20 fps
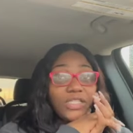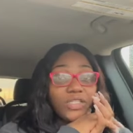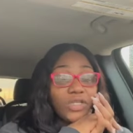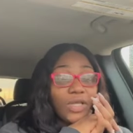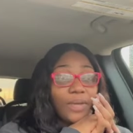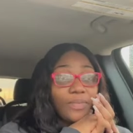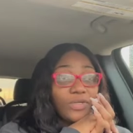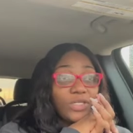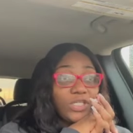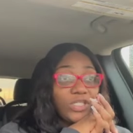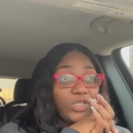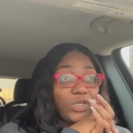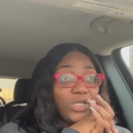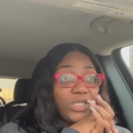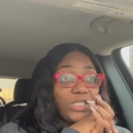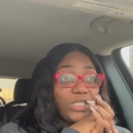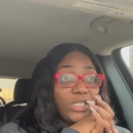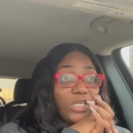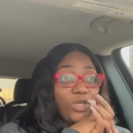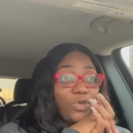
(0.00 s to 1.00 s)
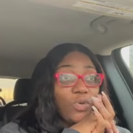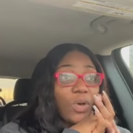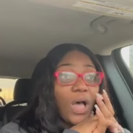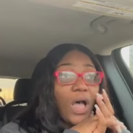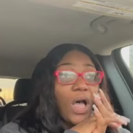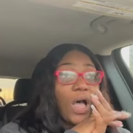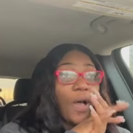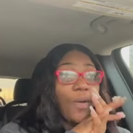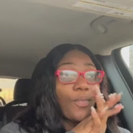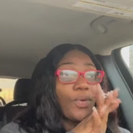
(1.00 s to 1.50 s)
so I'm just going to see you all.
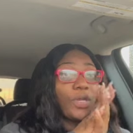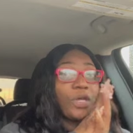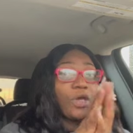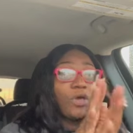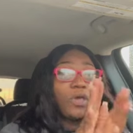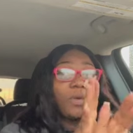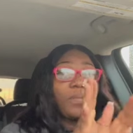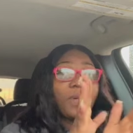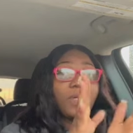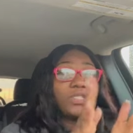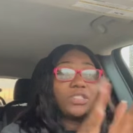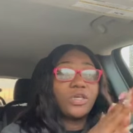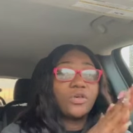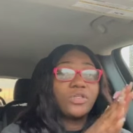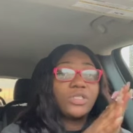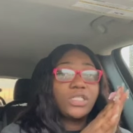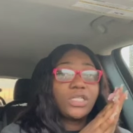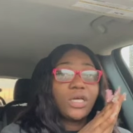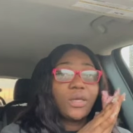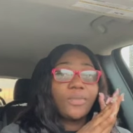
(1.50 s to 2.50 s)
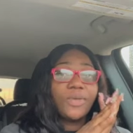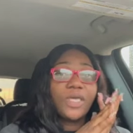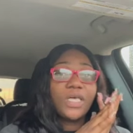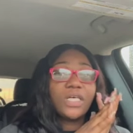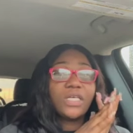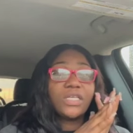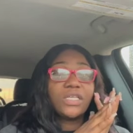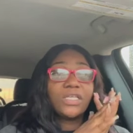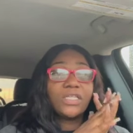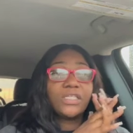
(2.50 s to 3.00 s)
I'm going to go get my toes done
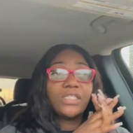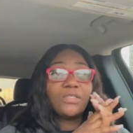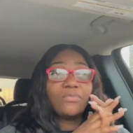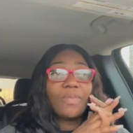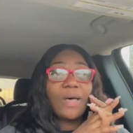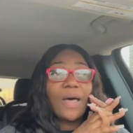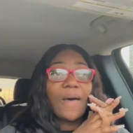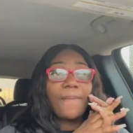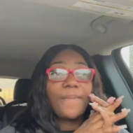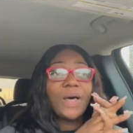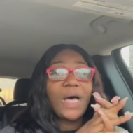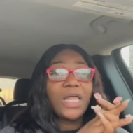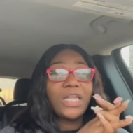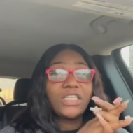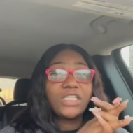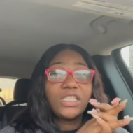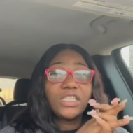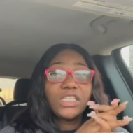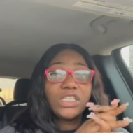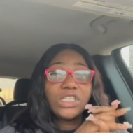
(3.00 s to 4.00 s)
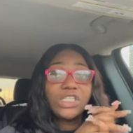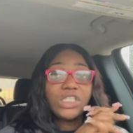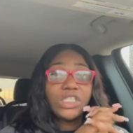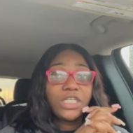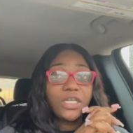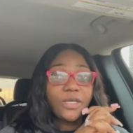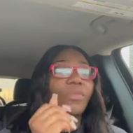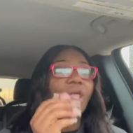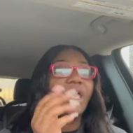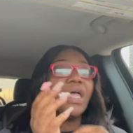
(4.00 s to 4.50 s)
because my polish is
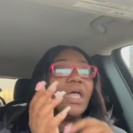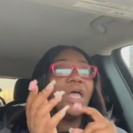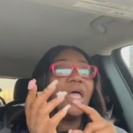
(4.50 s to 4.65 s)
chipped.